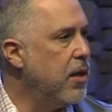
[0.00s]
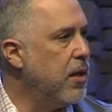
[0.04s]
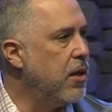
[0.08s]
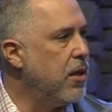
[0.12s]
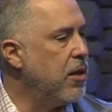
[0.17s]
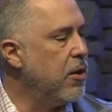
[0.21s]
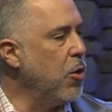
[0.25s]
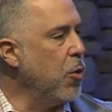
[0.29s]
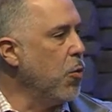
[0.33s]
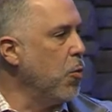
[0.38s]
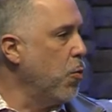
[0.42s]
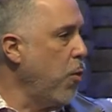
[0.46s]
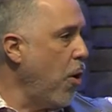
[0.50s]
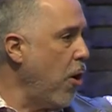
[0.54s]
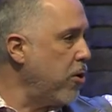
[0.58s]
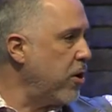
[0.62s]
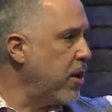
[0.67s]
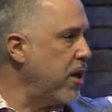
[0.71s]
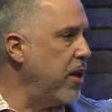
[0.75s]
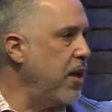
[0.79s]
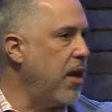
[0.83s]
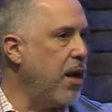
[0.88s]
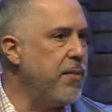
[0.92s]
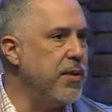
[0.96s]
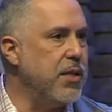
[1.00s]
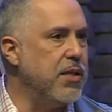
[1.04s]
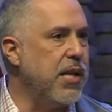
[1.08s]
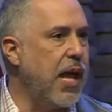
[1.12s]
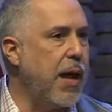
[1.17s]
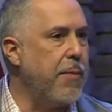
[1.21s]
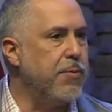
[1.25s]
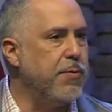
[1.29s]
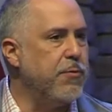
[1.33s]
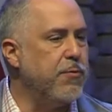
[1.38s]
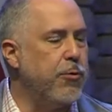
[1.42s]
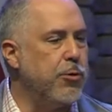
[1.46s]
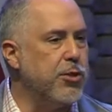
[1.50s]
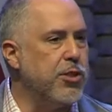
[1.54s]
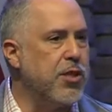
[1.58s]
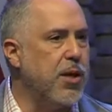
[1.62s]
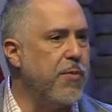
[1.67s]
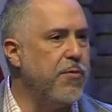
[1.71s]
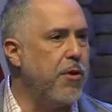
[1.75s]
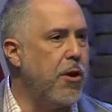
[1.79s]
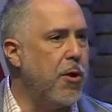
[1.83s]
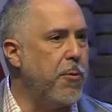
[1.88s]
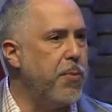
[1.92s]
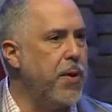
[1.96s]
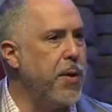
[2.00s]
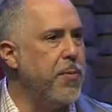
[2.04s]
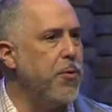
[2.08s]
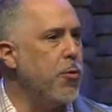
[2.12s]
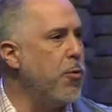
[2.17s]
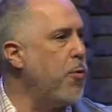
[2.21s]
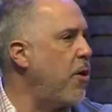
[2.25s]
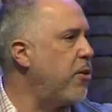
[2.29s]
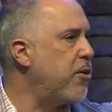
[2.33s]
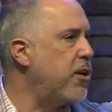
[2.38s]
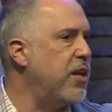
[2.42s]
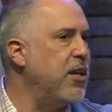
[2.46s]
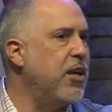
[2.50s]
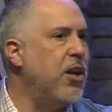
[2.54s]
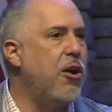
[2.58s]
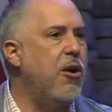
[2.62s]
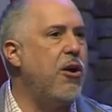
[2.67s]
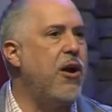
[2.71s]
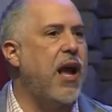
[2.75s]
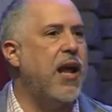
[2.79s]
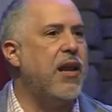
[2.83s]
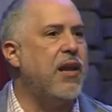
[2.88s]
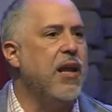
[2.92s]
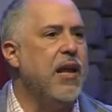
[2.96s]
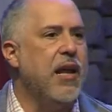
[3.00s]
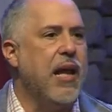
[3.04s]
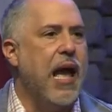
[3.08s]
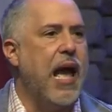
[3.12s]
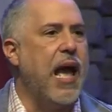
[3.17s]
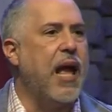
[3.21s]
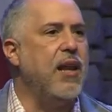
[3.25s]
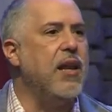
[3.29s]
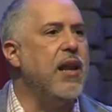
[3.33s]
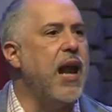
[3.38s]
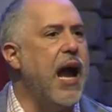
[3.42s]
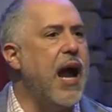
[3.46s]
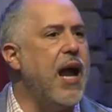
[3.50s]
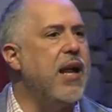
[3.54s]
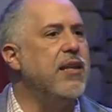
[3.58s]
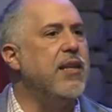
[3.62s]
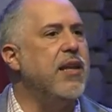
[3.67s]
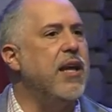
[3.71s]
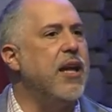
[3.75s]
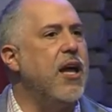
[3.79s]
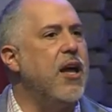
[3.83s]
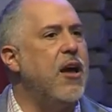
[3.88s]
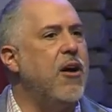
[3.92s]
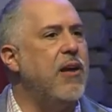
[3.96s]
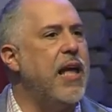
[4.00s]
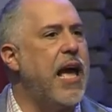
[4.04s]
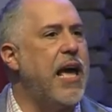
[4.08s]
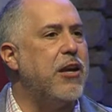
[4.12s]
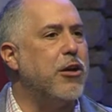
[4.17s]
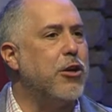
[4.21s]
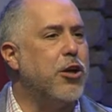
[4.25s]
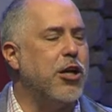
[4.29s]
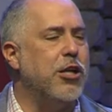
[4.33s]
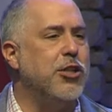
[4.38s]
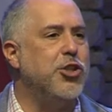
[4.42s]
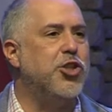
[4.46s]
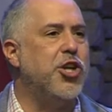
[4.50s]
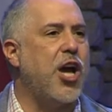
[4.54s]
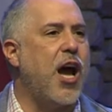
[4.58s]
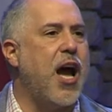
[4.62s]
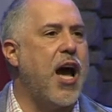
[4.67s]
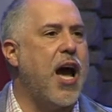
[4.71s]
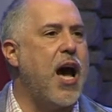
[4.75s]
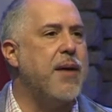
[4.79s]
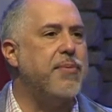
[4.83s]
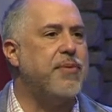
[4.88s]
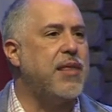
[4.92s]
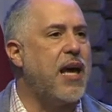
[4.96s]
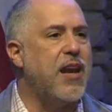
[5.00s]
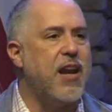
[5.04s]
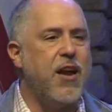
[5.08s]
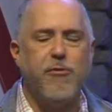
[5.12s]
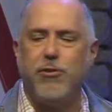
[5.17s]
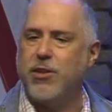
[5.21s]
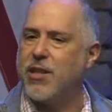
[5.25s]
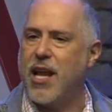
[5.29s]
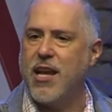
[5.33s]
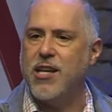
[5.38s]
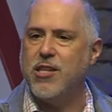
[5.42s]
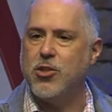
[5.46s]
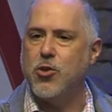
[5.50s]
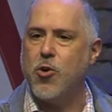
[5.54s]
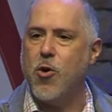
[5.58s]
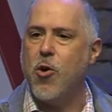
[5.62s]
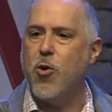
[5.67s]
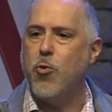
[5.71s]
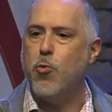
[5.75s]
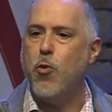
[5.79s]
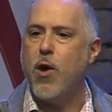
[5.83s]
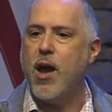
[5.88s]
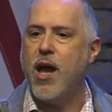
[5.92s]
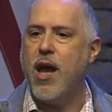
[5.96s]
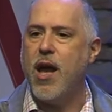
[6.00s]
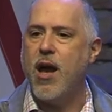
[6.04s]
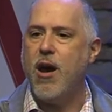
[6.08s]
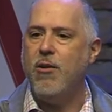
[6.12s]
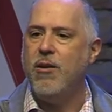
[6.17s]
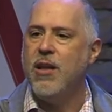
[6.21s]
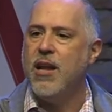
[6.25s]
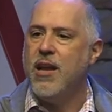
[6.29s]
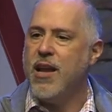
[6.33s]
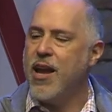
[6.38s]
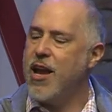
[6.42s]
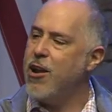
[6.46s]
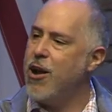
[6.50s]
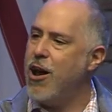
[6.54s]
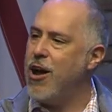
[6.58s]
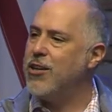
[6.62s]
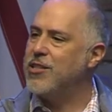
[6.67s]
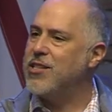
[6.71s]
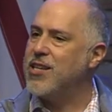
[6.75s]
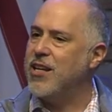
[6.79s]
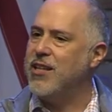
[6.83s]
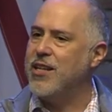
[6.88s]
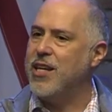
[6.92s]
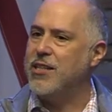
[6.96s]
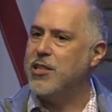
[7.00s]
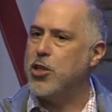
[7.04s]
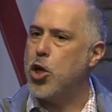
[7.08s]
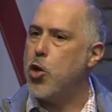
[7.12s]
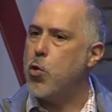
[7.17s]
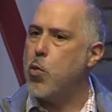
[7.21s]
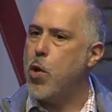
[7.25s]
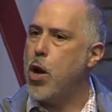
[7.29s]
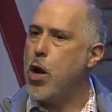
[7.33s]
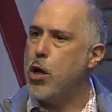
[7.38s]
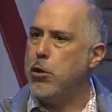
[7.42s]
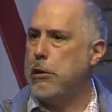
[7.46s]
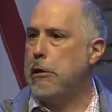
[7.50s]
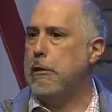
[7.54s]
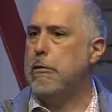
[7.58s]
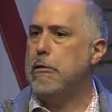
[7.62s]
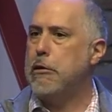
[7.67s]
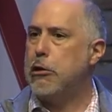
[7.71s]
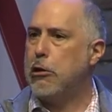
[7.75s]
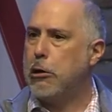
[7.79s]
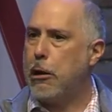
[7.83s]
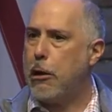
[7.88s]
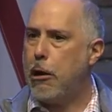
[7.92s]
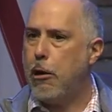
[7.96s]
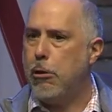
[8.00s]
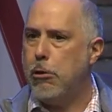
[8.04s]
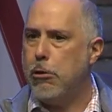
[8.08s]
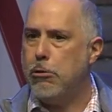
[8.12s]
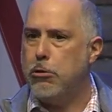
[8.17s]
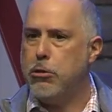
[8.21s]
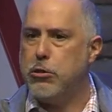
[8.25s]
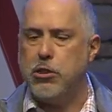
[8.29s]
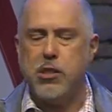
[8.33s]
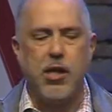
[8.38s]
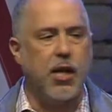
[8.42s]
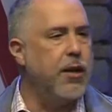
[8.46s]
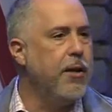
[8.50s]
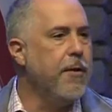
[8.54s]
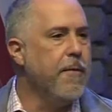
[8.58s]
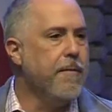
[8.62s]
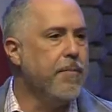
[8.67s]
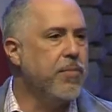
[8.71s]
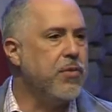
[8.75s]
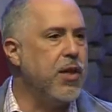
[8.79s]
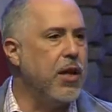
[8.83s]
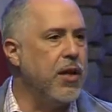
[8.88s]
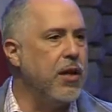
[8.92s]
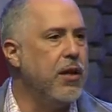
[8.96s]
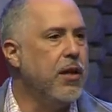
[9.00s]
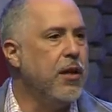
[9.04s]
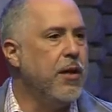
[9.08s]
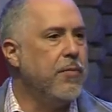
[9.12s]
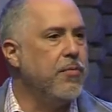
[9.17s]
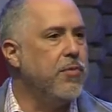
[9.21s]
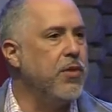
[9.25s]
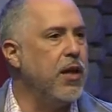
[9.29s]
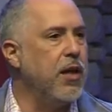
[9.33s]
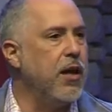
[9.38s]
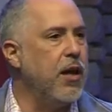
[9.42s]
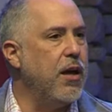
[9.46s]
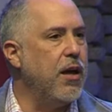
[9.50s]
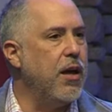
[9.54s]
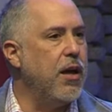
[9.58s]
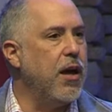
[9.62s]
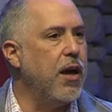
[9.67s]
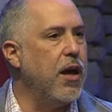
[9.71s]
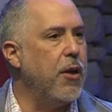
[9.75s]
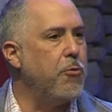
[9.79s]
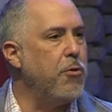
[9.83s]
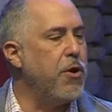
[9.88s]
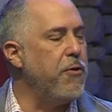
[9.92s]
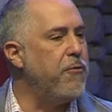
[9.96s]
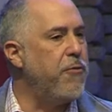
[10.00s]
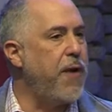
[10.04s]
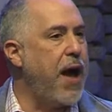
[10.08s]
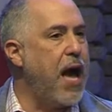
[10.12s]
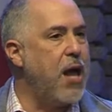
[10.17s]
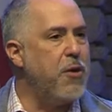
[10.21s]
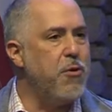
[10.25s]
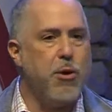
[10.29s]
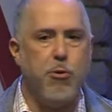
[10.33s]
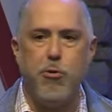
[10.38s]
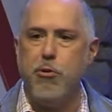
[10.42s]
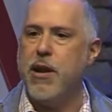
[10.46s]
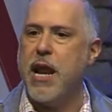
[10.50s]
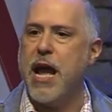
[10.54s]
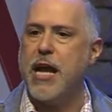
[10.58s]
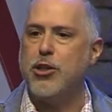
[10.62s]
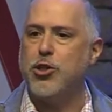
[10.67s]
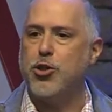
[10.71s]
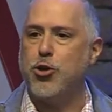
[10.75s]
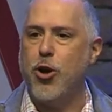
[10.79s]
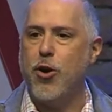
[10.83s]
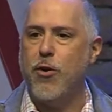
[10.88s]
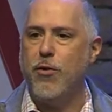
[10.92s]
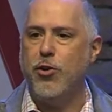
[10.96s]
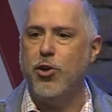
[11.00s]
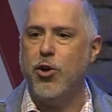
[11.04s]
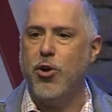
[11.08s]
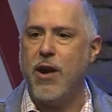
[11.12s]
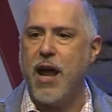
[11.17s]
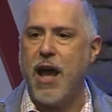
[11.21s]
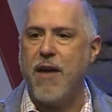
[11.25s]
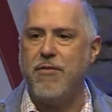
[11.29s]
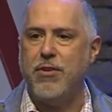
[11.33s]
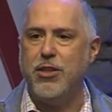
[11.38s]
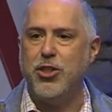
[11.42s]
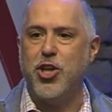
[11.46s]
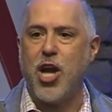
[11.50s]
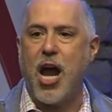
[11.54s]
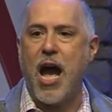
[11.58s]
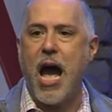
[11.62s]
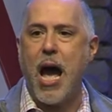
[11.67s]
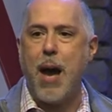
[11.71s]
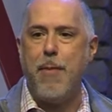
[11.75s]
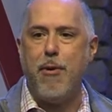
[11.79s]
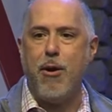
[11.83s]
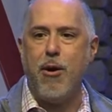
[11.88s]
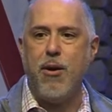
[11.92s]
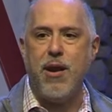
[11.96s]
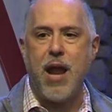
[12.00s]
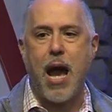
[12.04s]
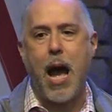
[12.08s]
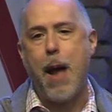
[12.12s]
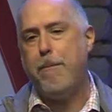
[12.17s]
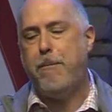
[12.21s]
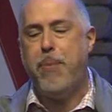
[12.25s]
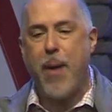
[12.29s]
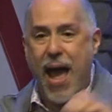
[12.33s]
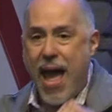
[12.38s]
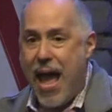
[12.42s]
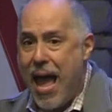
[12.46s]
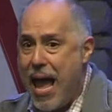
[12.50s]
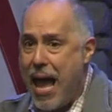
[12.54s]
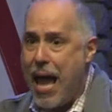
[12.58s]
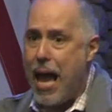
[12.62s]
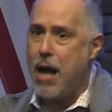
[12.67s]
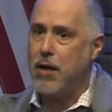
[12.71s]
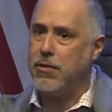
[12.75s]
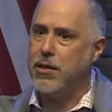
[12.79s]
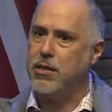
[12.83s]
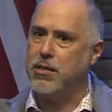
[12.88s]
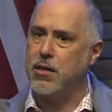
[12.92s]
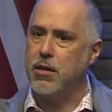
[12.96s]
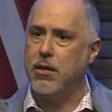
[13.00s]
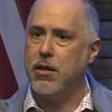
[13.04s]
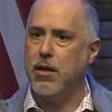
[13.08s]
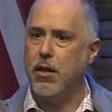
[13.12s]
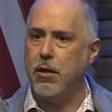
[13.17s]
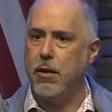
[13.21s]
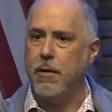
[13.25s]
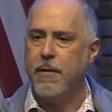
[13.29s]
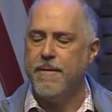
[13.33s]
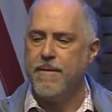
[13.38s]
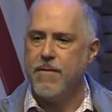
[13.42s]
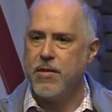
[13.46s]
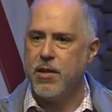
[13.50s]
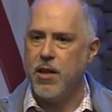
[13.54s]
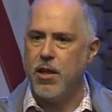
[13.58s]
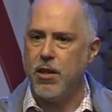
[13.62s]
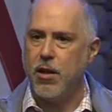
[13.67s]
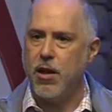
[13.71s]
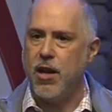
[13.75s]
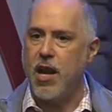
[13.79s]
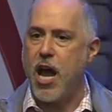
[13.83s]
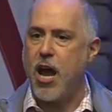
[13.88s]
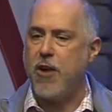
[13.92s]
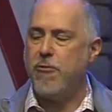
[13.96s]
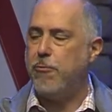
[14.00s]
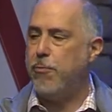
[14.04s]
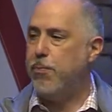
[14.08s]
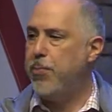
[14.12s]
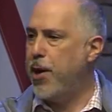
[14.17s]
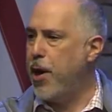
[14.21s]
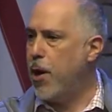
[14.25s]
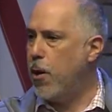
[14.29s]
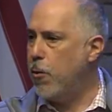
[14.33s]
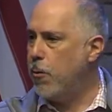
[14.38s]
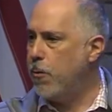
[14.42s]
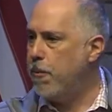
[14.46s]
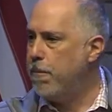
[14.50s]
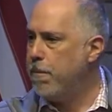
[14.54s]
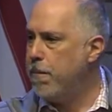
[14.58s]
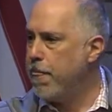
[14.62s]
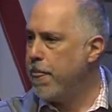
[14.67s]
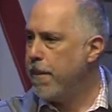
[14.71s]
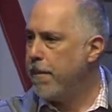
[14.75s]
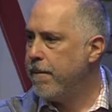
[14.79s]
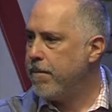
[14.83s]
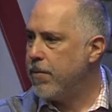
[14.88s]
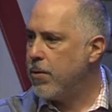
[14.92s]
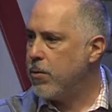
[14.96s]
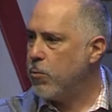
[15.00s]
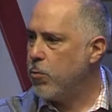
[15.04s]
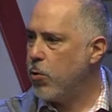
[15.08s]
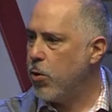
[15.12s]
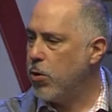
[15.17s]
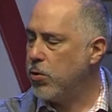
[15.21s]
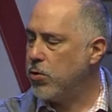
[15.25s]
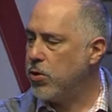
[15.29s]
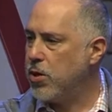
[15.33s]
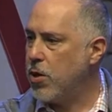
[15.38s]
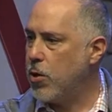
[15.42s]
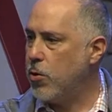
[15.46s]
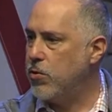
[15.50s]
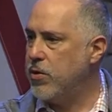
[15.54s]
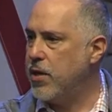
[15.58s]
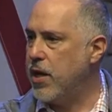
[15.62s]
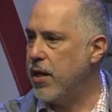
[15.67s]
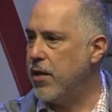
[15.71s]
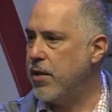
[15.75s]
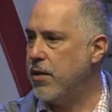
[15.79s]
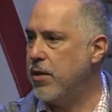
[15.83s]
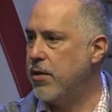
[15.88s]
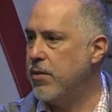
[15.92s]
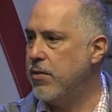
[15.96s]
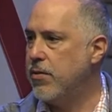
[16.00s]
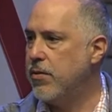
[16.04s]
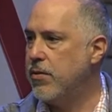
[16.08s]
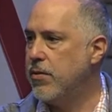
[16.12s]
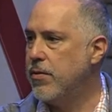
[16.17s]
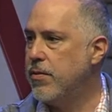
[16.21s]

You were working, I mean, it happened for some of our people, working here at, at Lyndale, had a good job, thought everything's going well, and all of a sudden they tell you, well, they're going to close the, the, the uh, refinery, we're not sure you're going to have a job or not. Pow, there's another, another life blow world thrown at you.